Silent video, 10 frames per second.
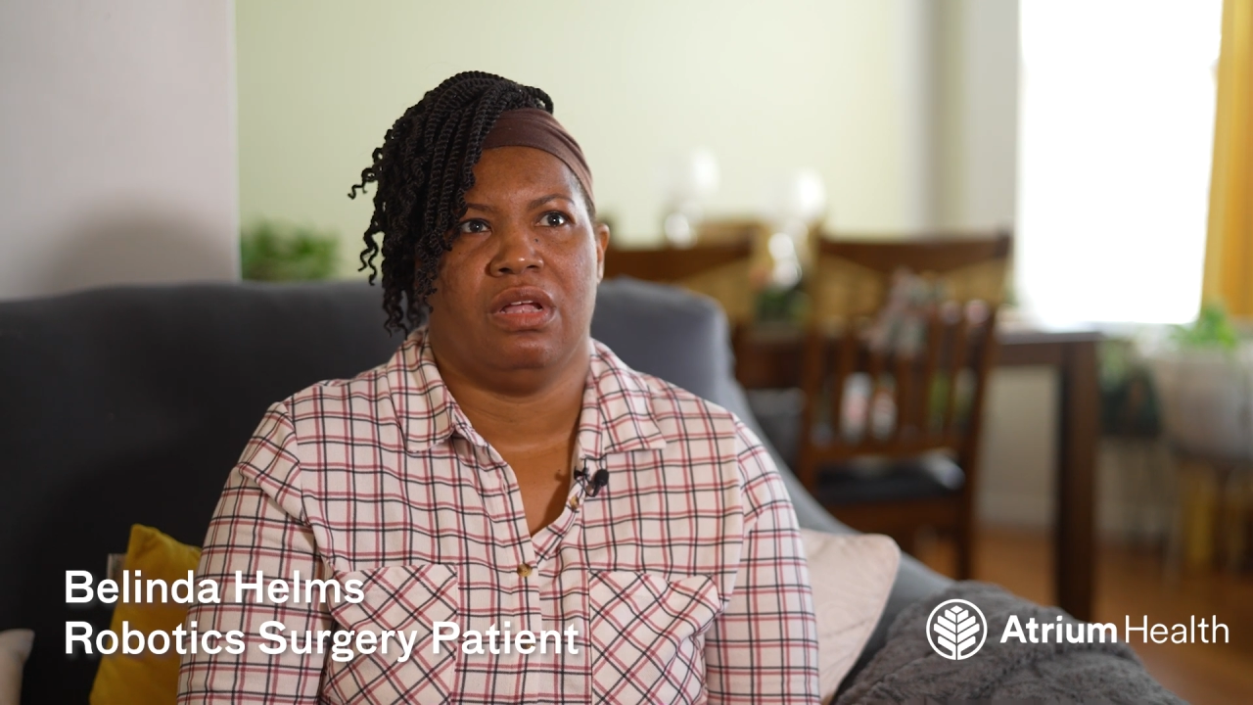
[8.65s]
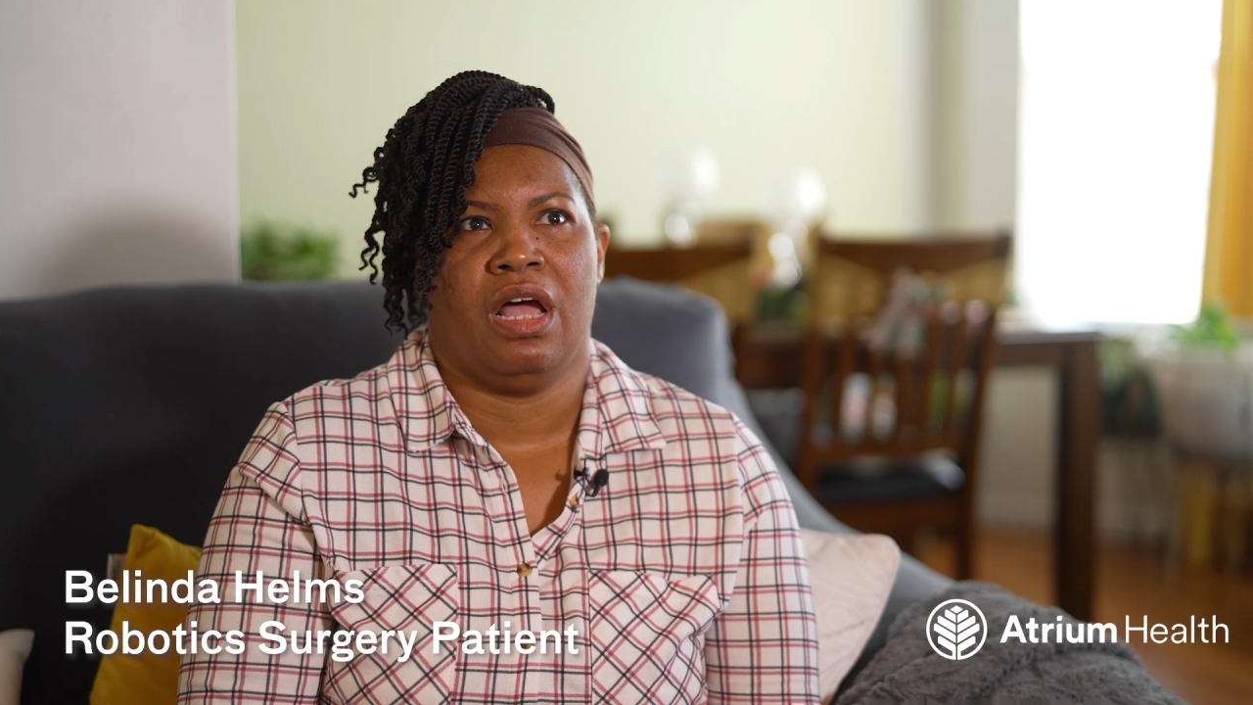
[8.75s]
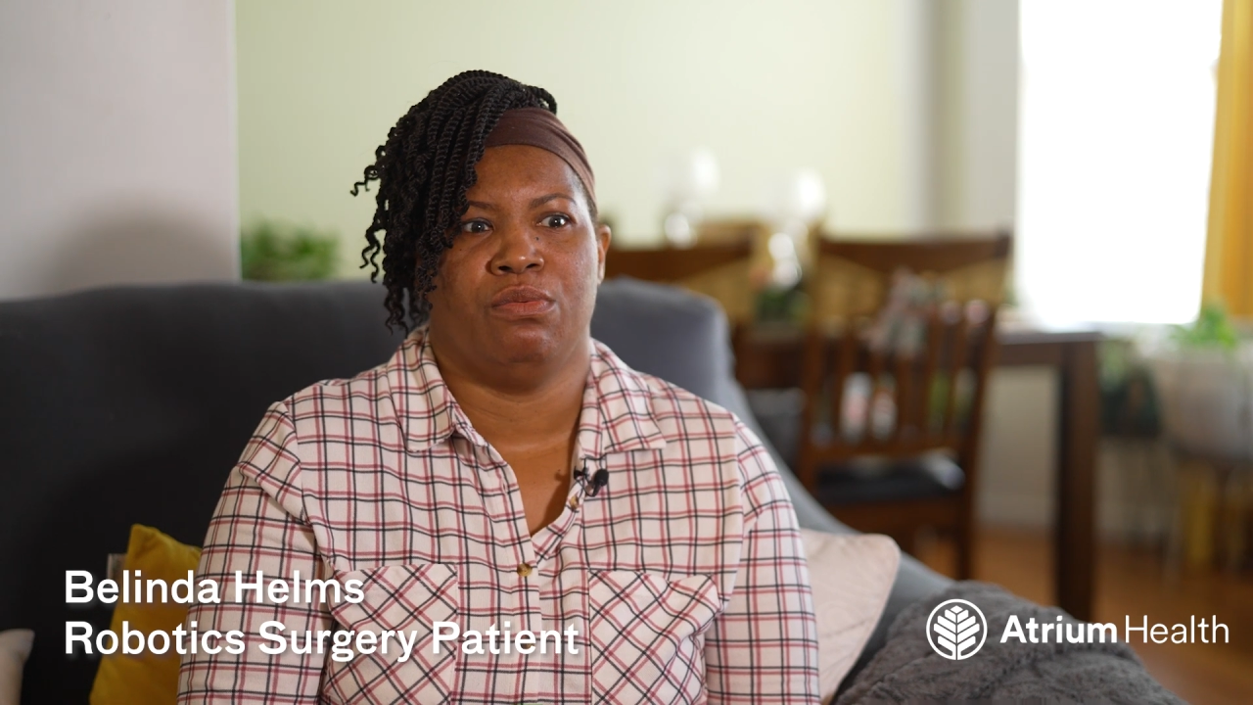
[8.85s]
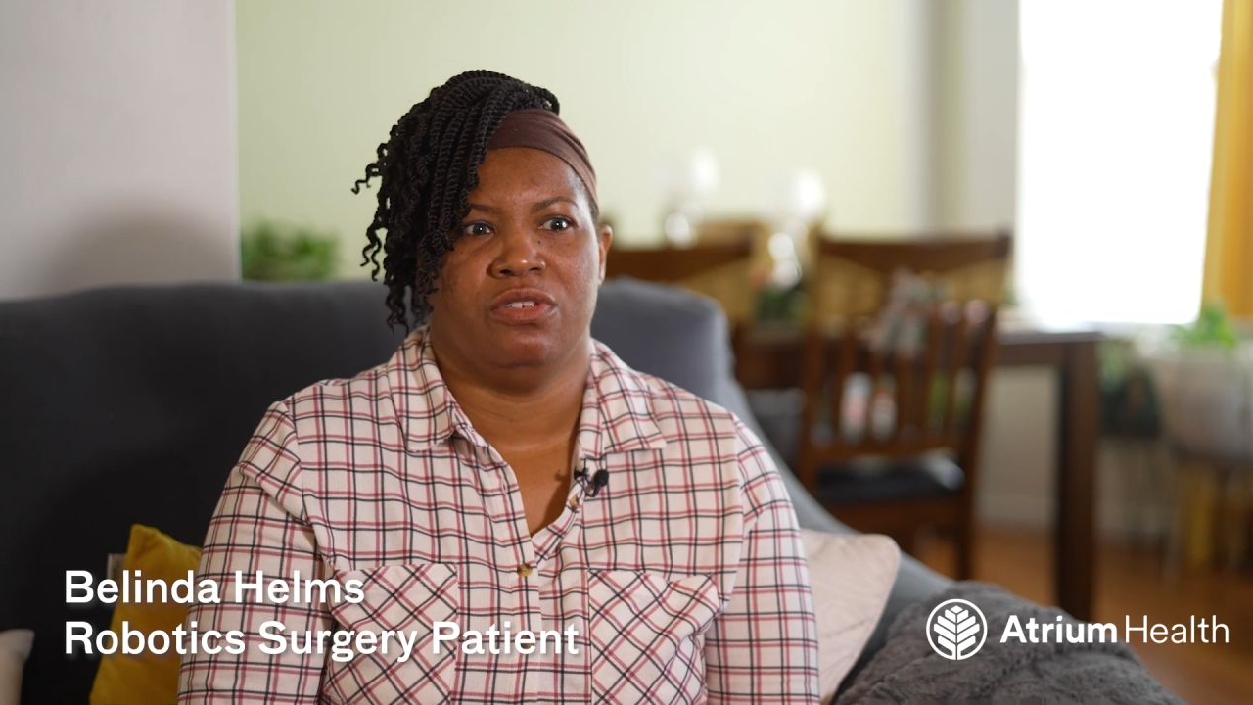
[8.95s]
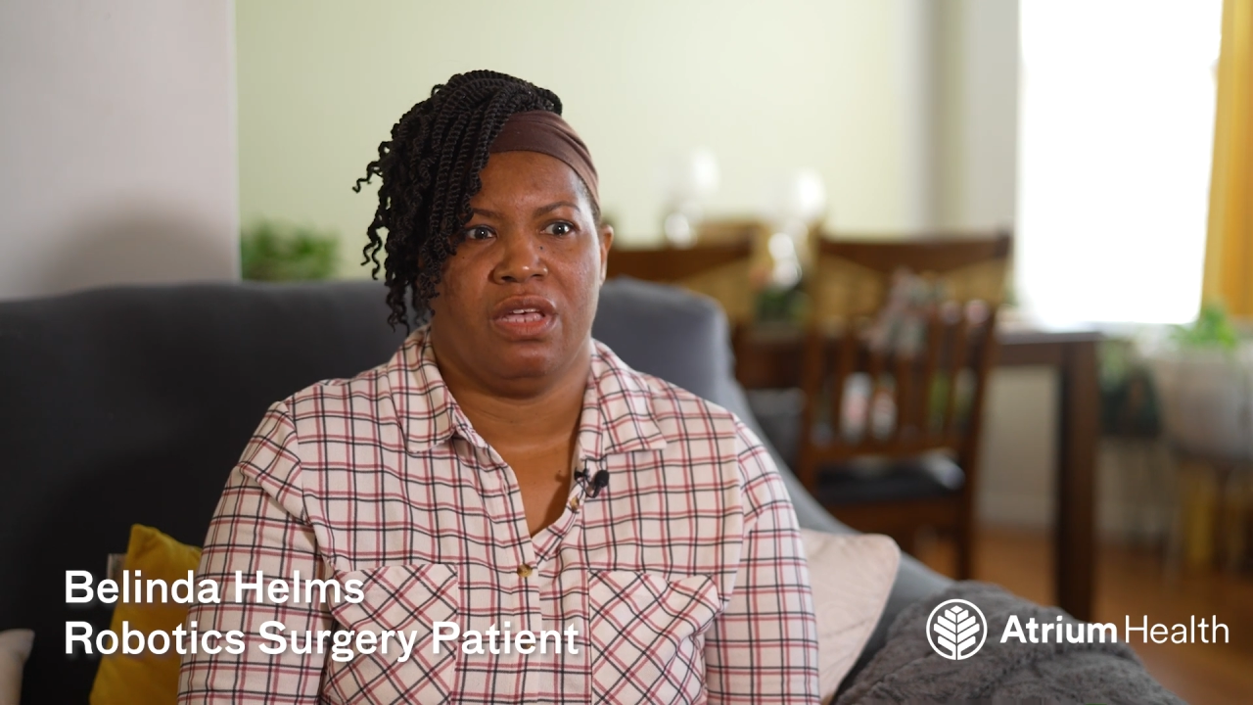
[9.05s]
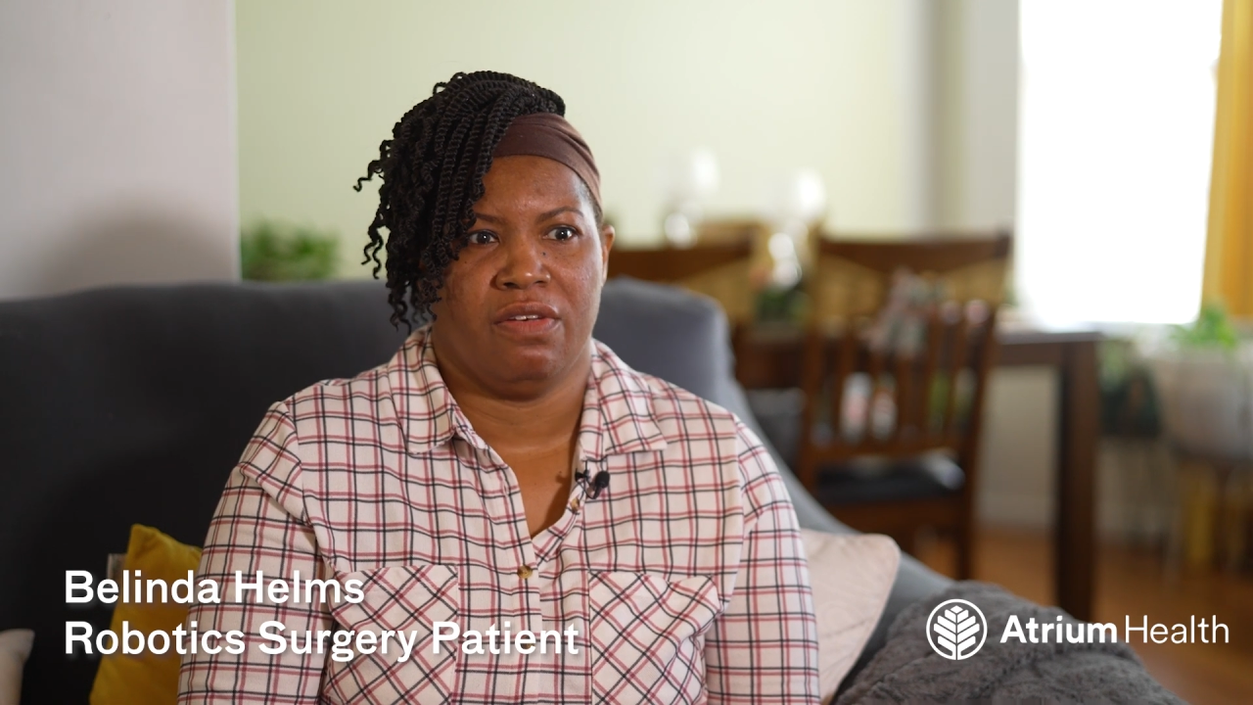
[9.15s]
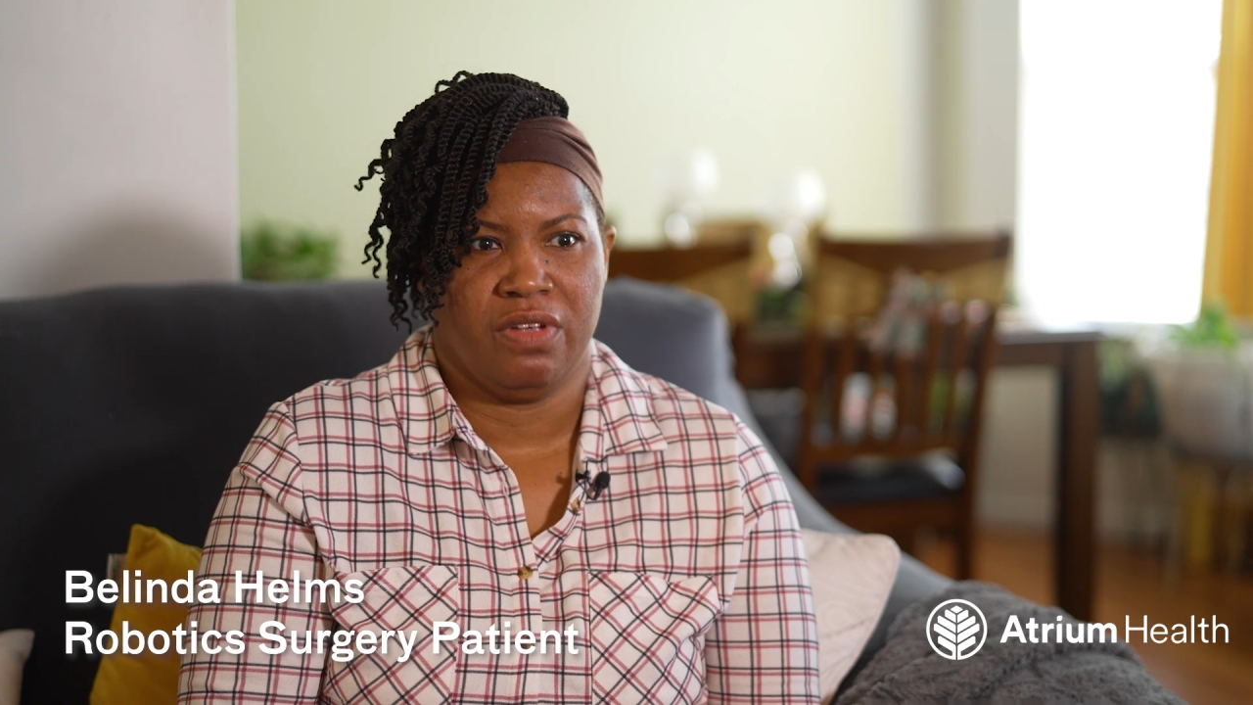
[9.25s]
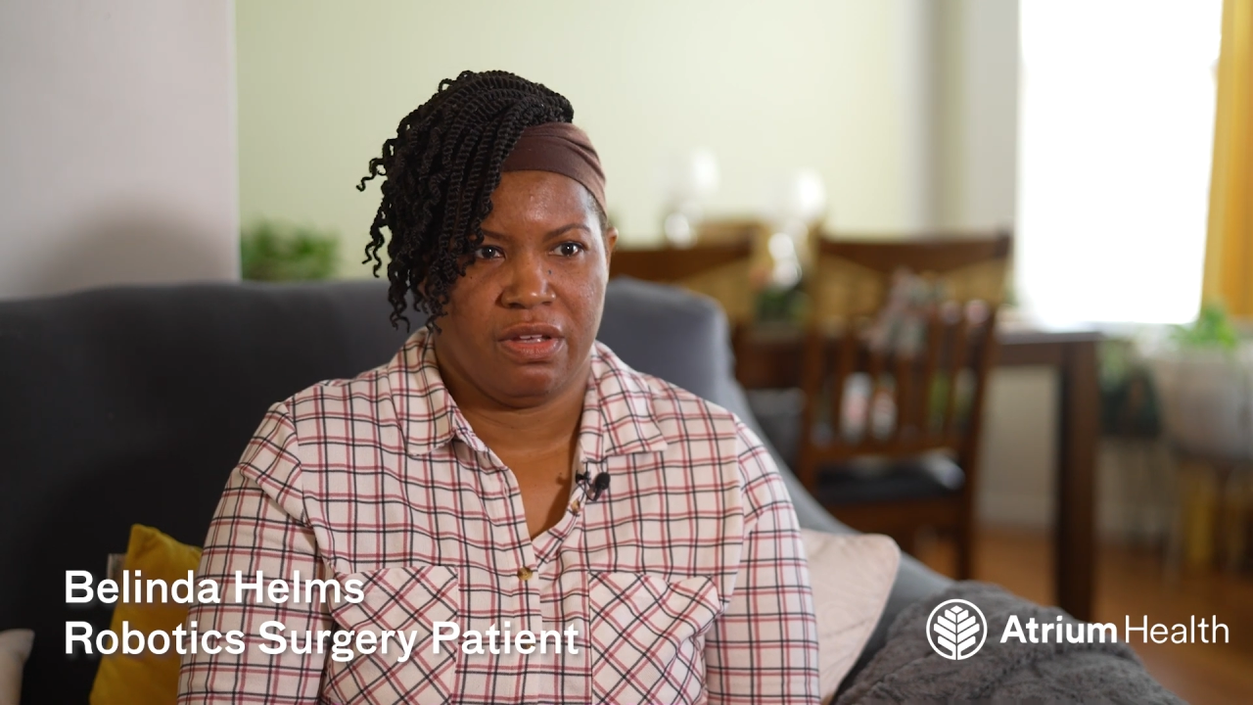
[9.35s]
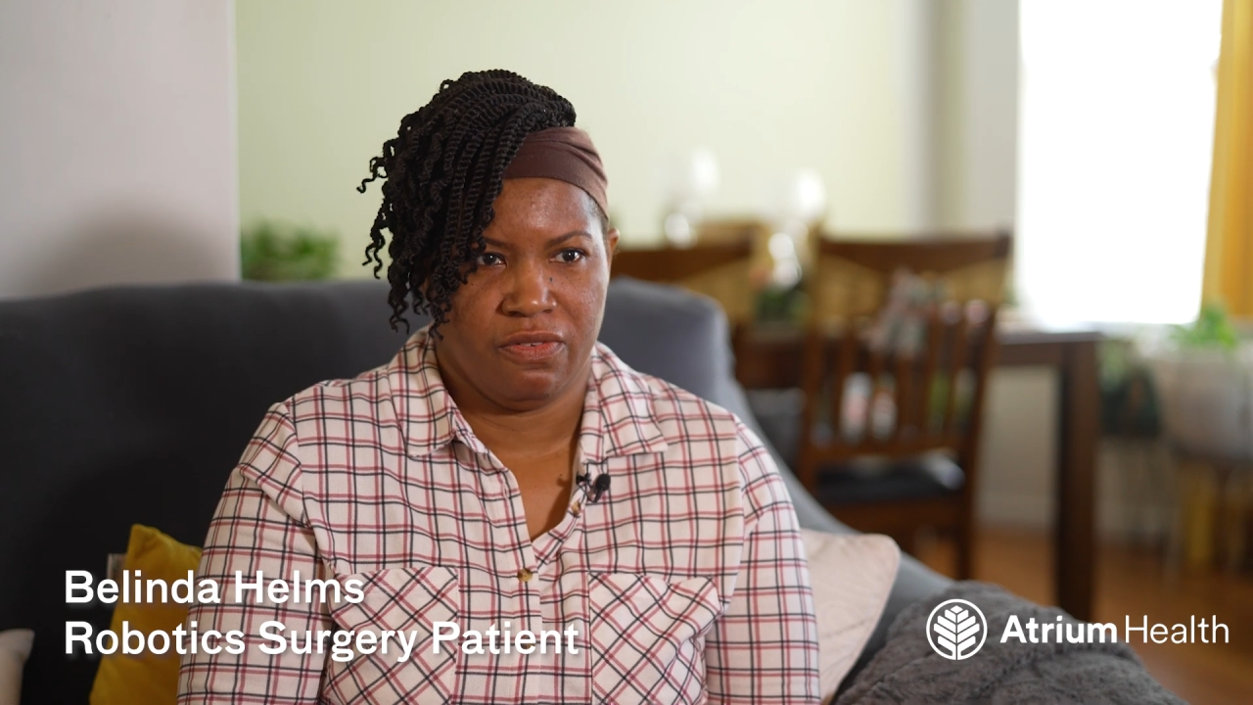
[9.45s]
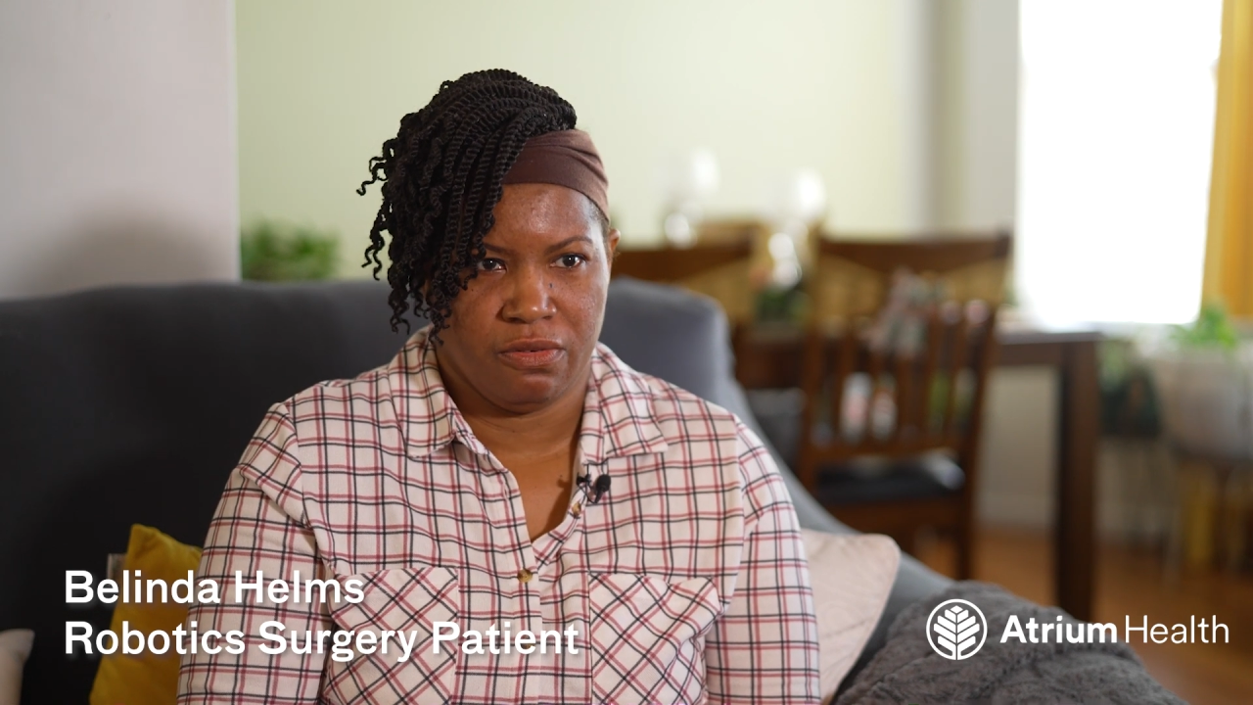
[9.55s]
I was having
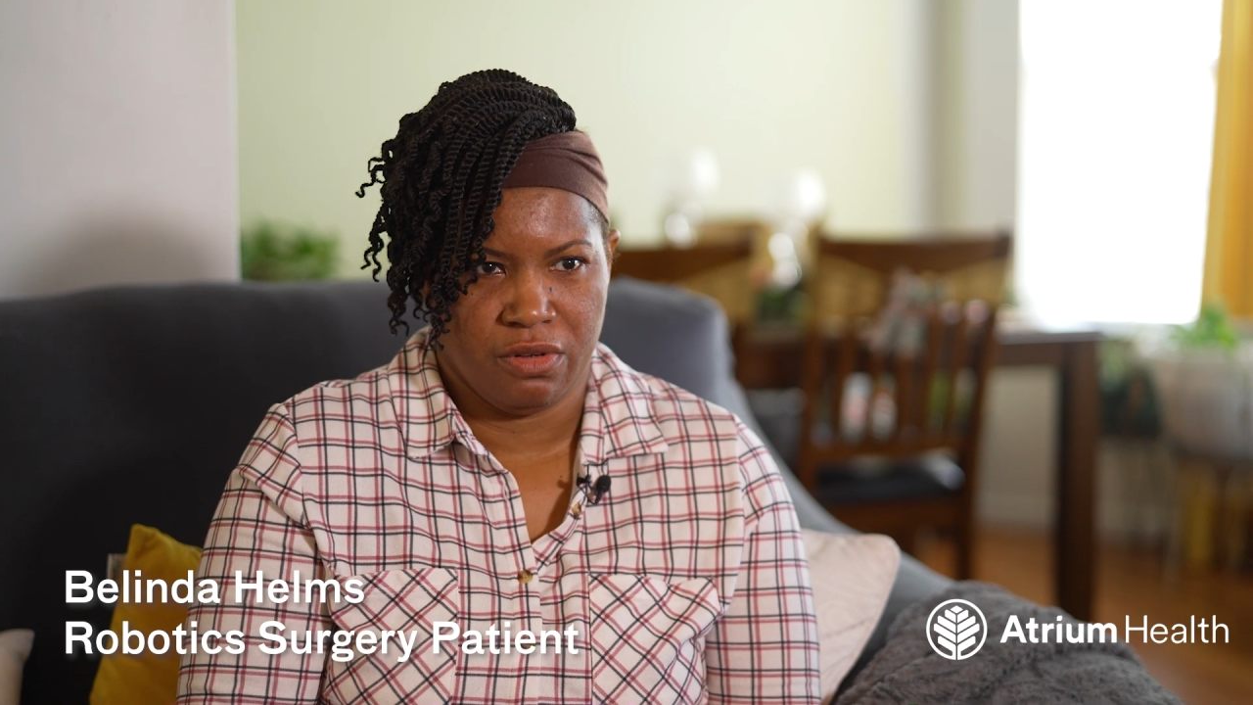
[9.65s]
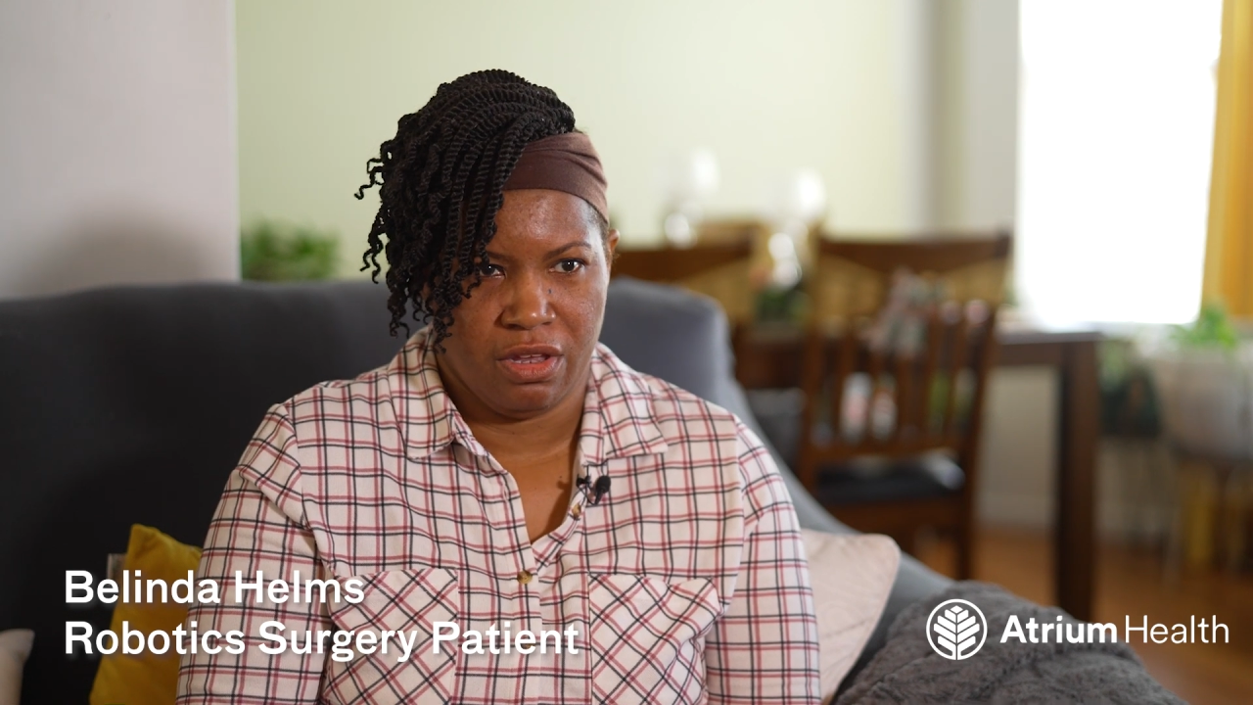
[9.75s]
heavy,